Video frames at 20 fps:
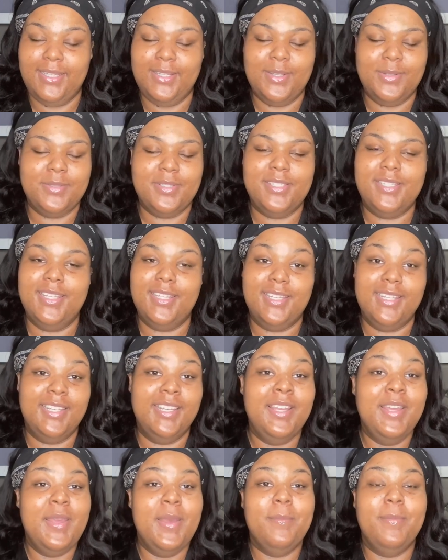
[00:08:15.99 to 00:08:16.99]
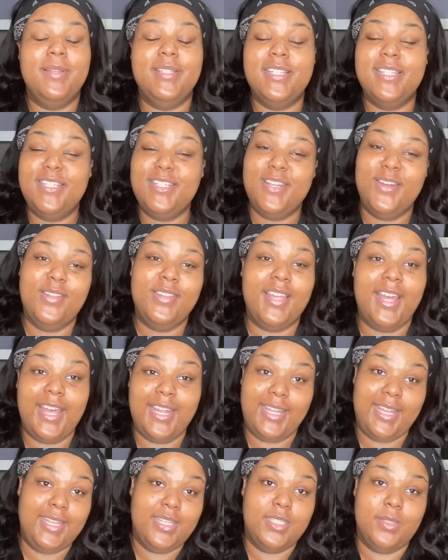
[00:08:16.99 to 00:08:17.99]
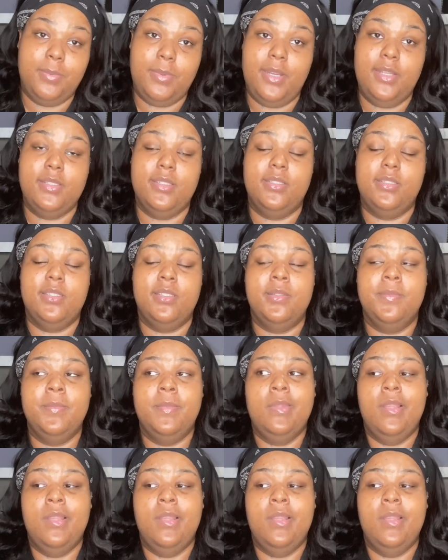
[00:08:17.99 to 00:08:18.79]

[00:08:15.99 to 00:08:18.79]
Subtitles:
No, I'm just kidding. But just know that I like surprises.